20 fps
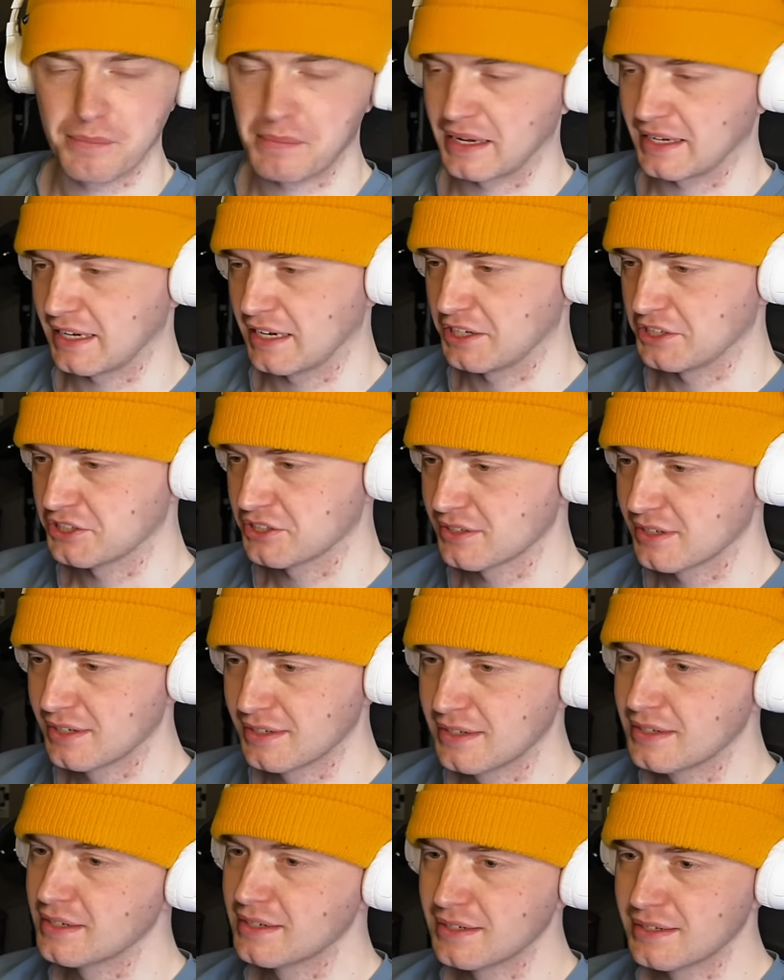man, guys.
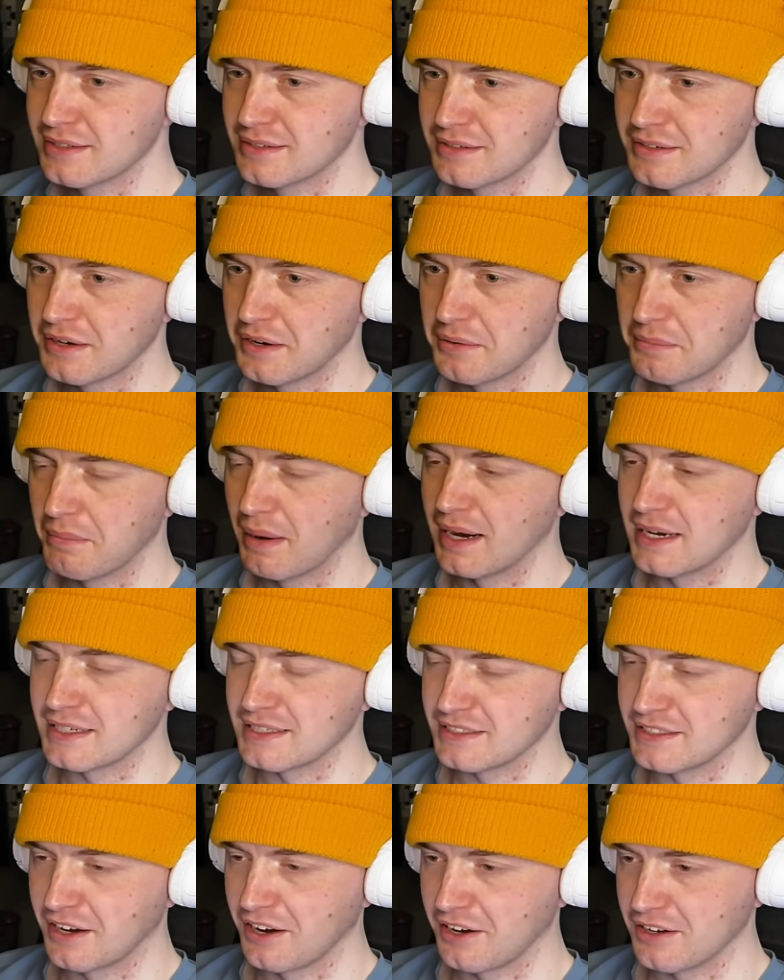My
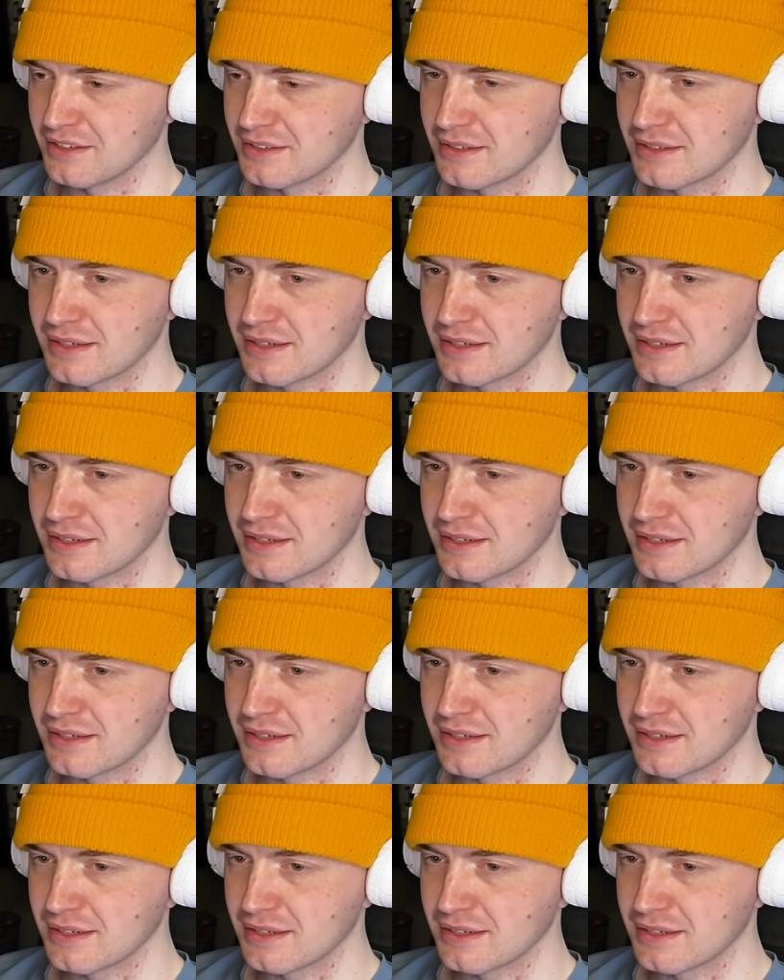God.